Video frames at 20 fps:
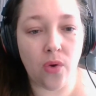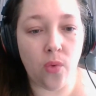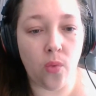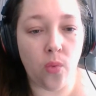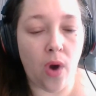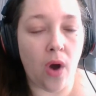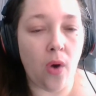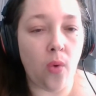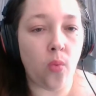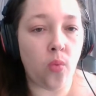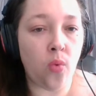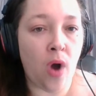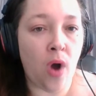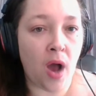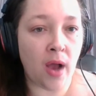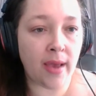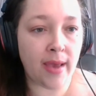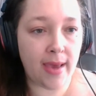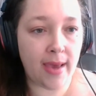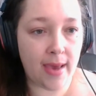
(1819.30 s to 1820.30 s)

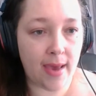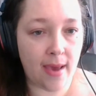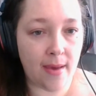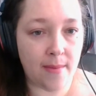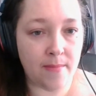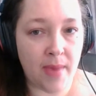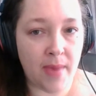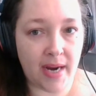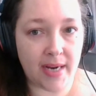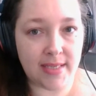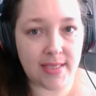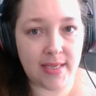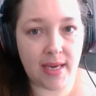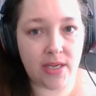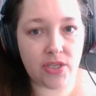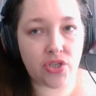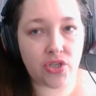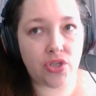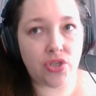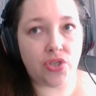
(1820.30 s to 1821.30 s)
walking
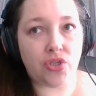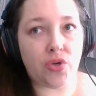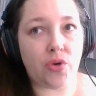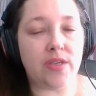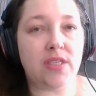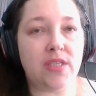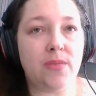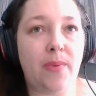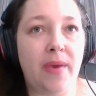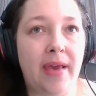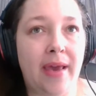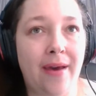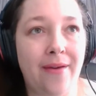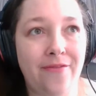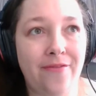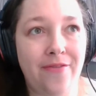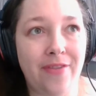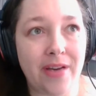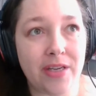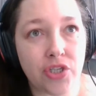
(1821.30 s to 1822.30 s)
meditation, so to speak,
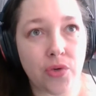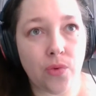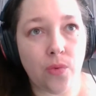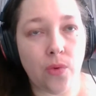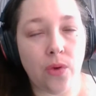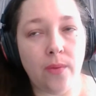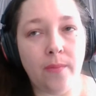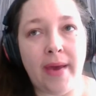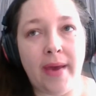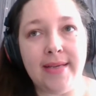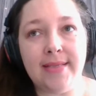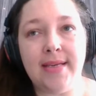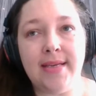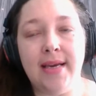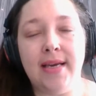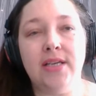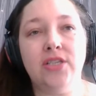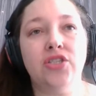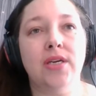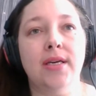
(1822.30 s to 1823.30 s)
a visual
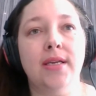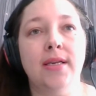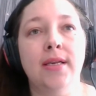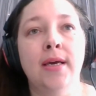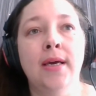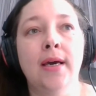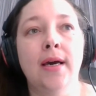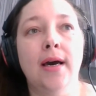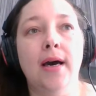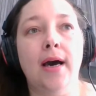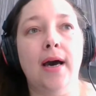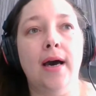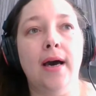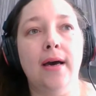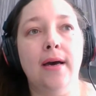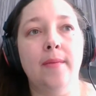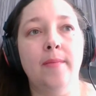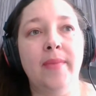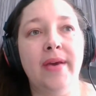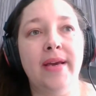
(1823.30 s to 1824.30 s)
meditation.
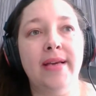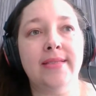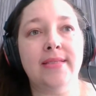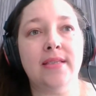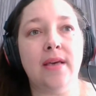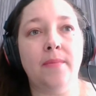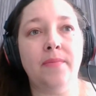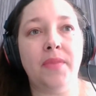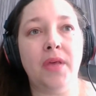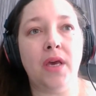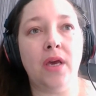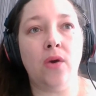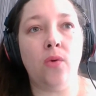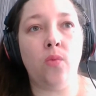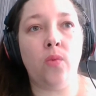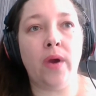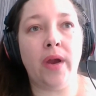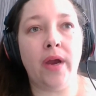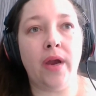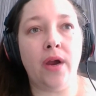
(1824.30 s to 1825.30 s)
It's
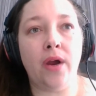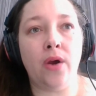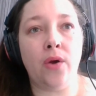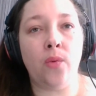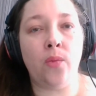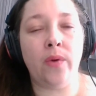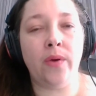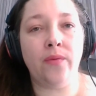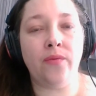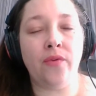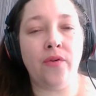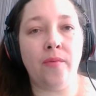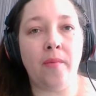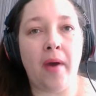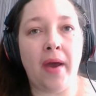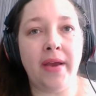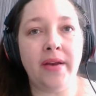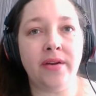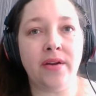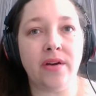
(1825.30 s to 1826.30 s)
something where we
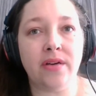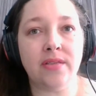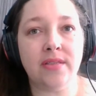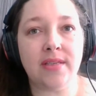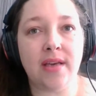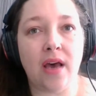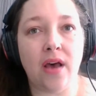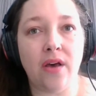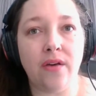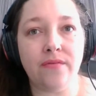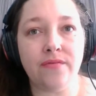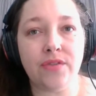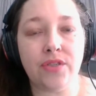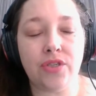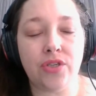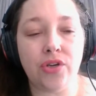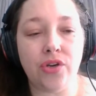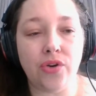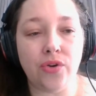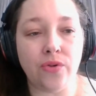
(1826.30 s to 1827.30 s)
remind
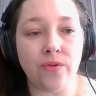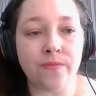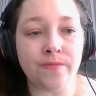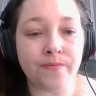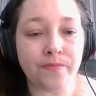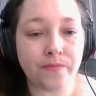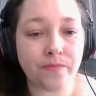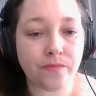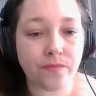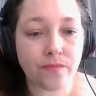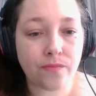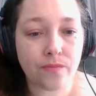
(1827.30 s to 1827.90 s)
ourselves to